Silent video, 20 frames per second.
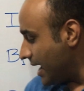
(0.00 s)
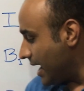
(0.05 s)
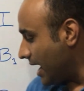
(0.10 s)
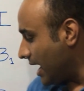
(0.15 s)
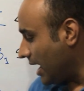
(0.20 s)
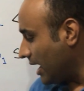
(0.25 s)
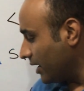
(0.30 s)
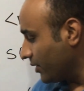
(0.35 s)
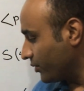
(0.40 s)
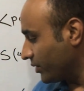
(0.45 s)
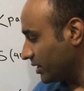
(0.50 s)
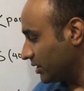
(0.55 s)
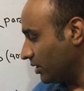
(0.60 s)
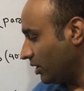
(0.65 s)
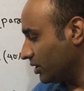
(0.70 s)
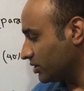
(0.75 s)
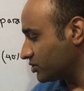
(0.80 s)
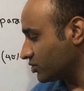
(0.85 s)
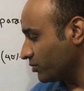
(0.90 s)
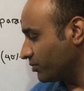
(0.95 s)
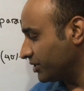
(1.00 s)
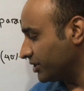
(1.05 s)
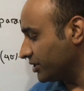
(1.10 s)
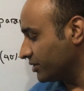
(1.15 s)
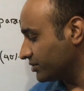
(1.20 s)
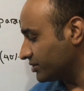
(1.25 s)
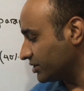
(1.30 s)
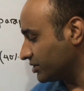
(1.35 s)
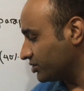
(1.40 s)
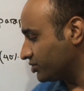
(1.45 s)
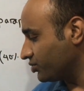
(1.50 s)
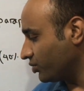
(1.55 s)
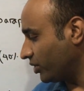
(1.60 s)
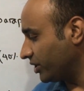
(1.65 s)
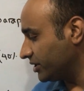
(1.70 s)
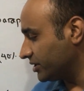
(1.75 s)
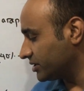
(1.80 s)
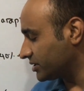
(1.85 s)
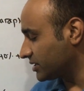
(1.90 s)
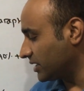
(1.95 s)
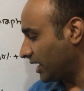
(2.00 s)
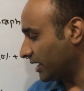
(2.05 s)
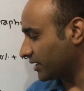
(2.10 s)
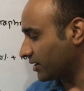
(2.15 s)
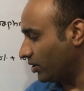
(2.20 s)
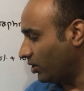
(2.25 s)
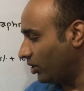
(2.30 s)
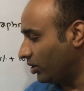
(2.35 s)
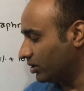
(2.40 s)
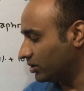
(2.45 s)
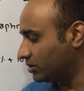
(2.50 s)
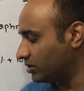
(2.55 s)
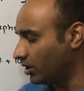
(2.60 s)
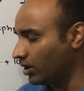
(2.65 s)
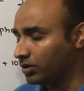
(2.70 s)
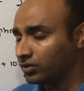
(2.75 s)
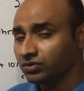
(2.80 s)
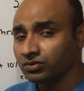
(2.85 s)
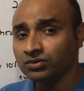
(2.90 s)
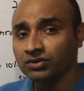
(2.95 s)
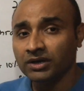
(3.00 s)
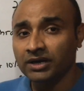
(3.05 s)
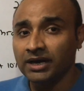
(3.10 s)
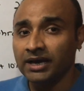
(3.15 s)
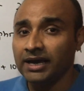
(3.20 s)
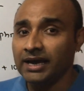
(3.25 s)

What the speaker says: I will also be using joiners like although,